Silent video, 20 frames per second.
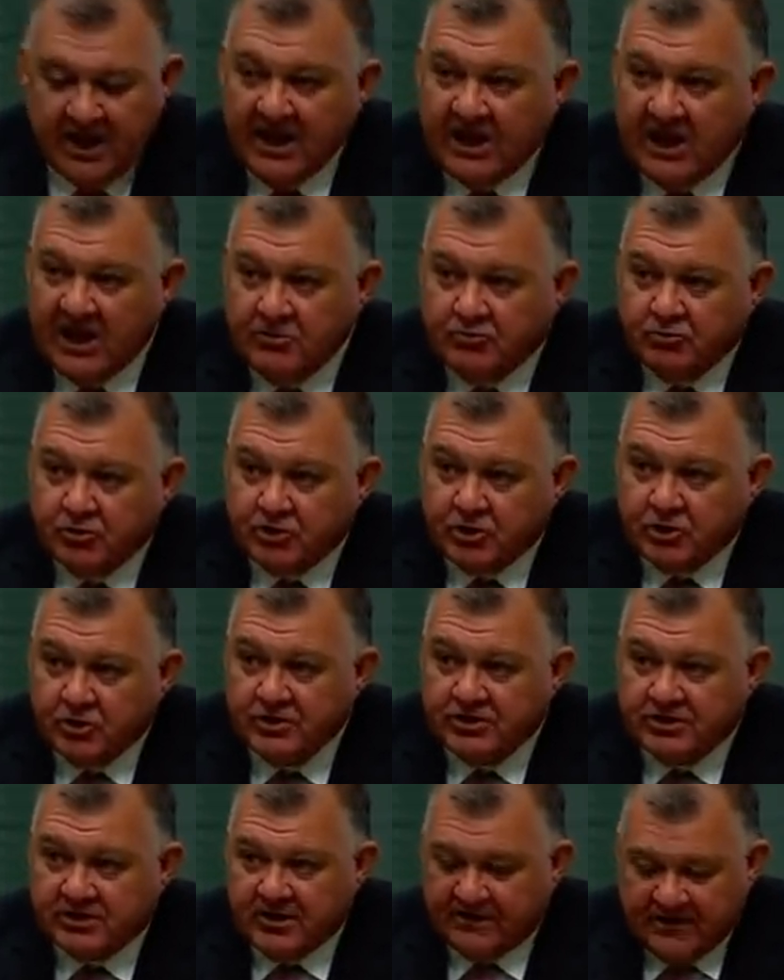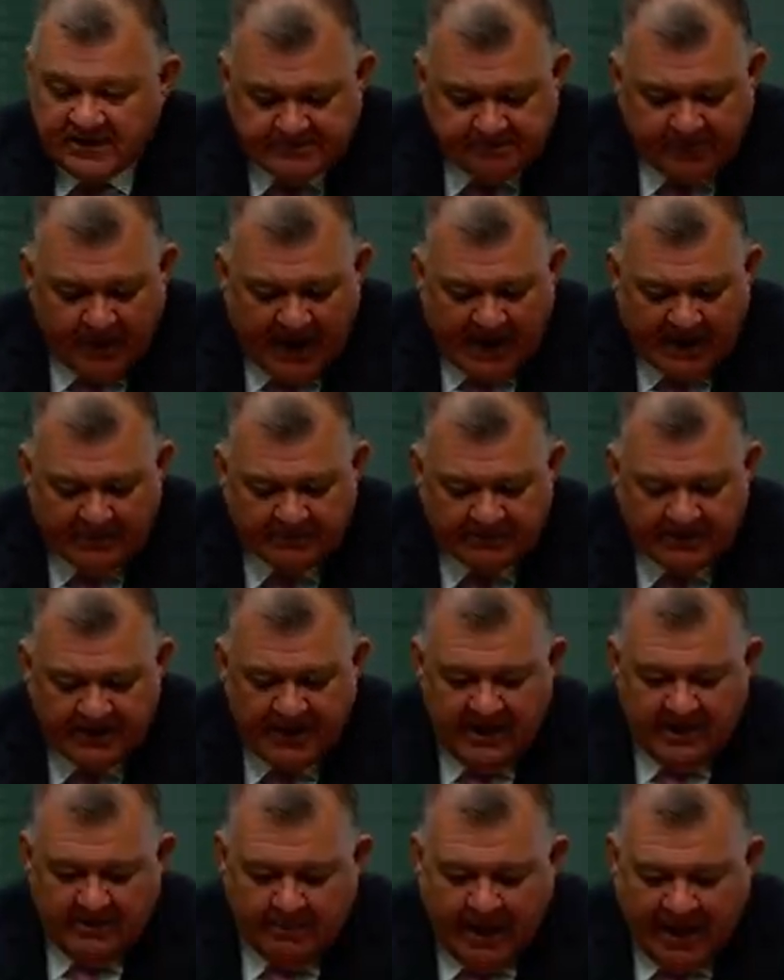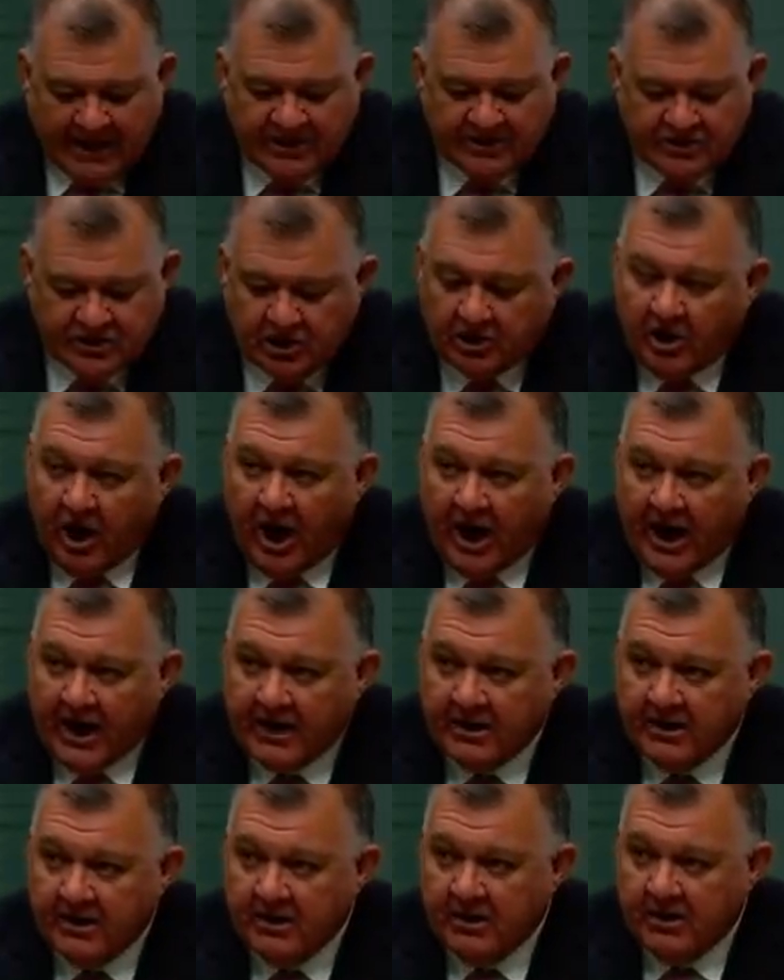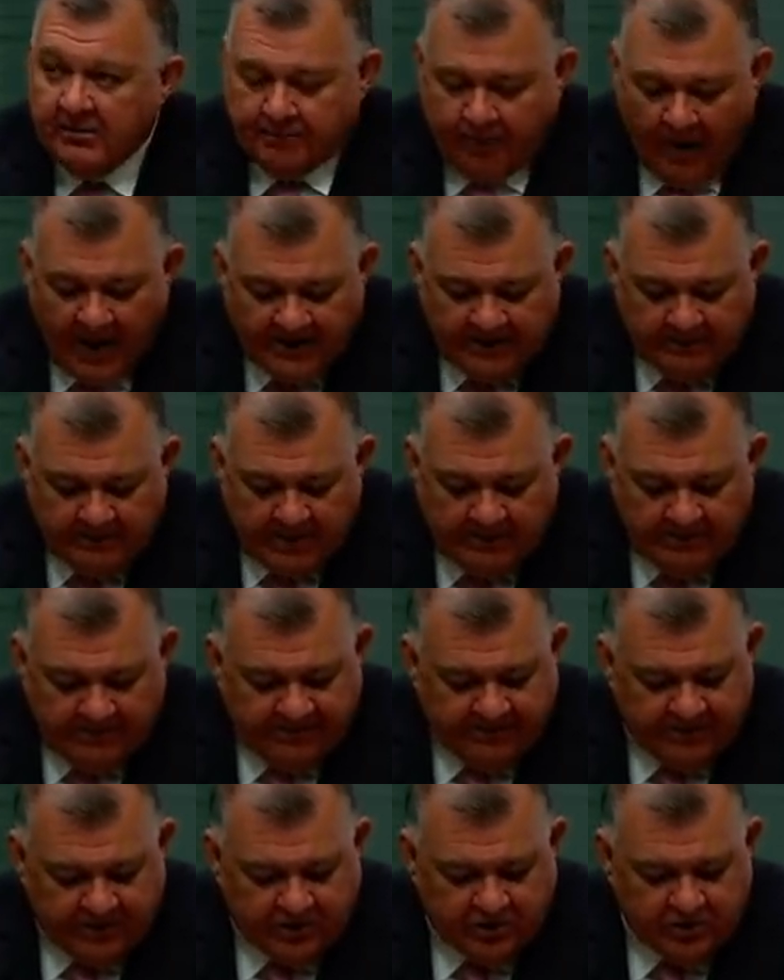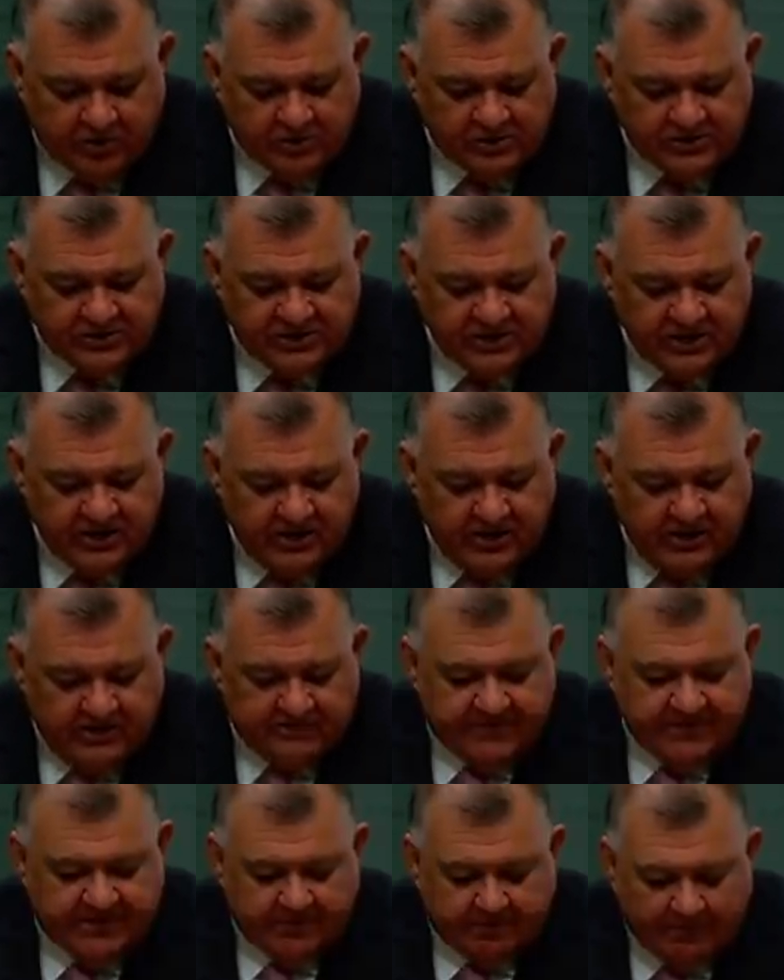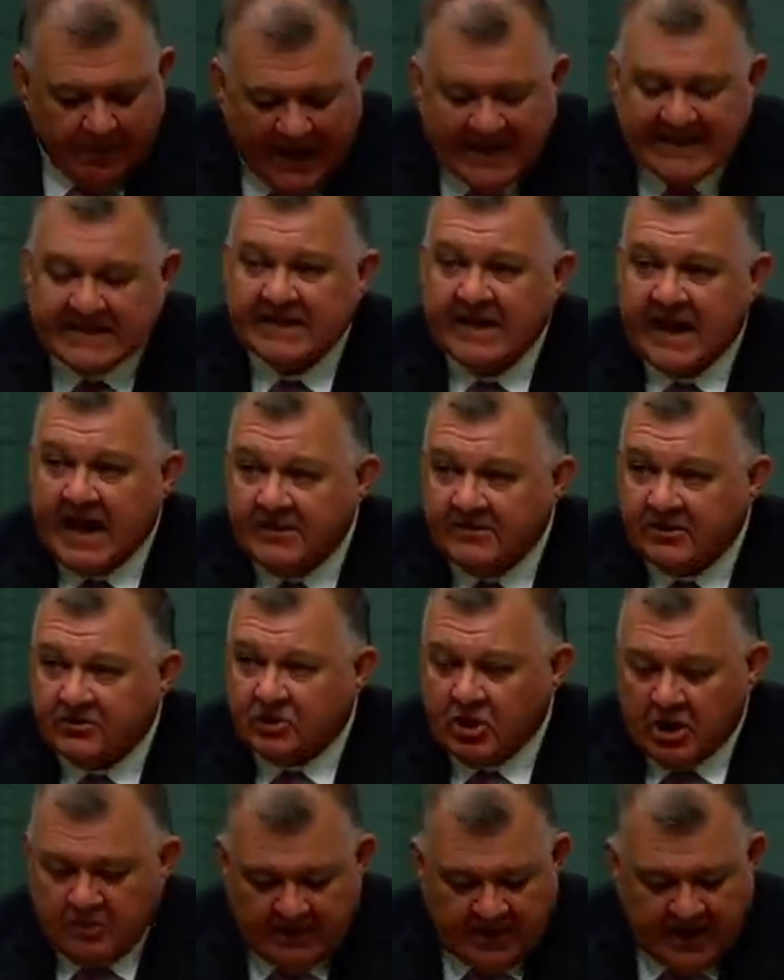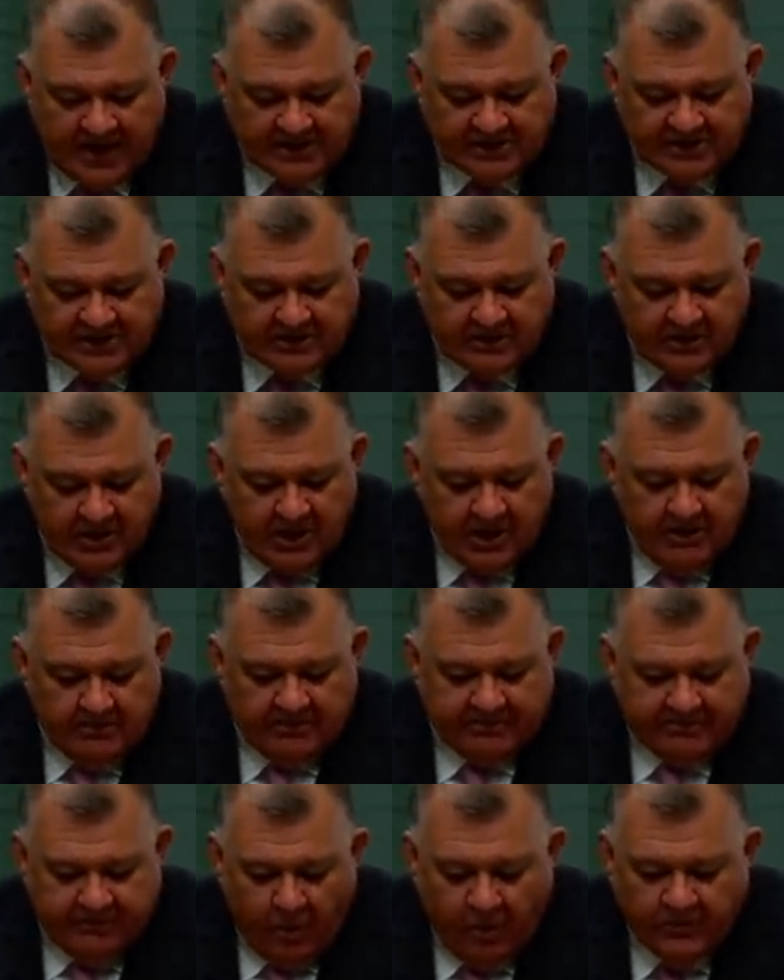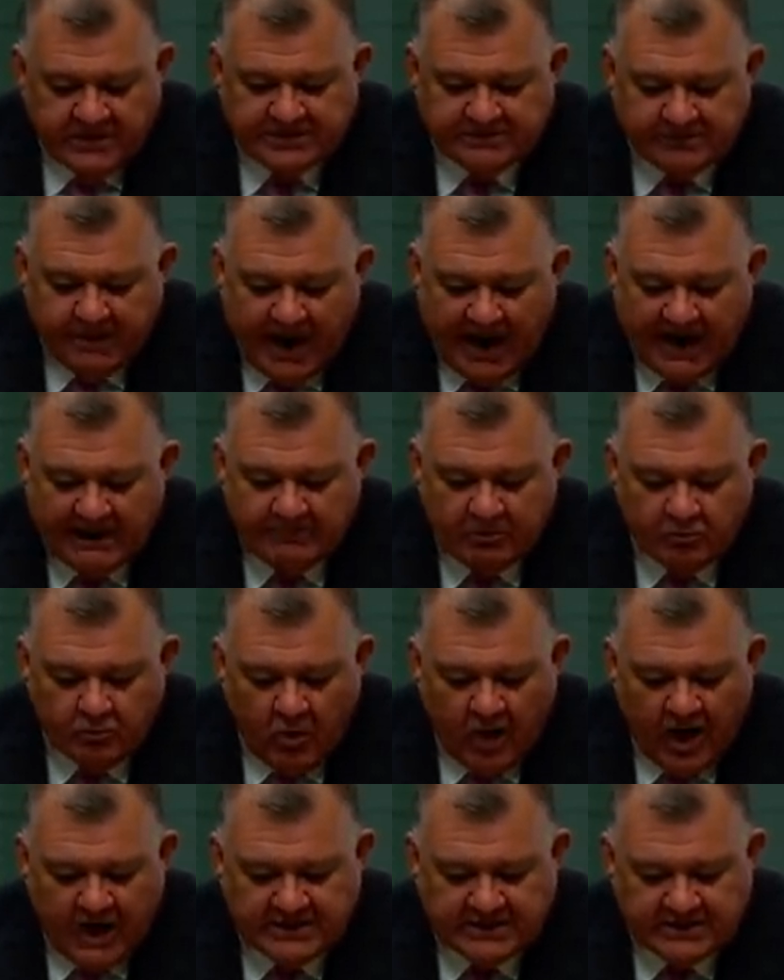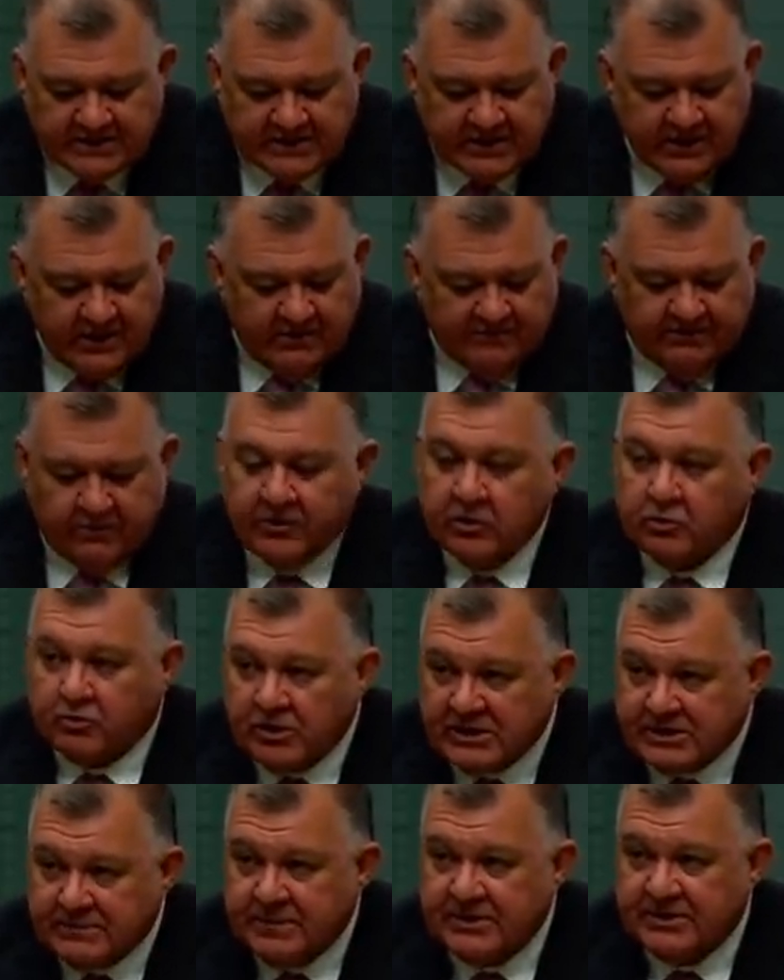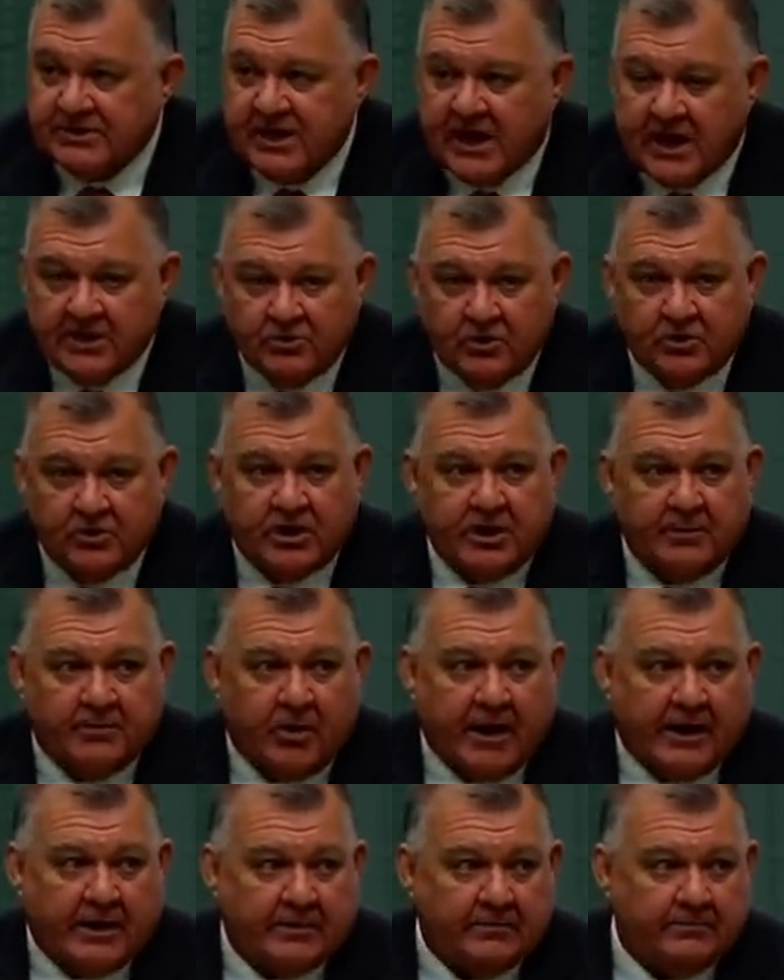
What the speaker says: introduced to this parliament back in July by the member for Hughes, for debate and determination before this parliament rises for the Christmas and New Year break.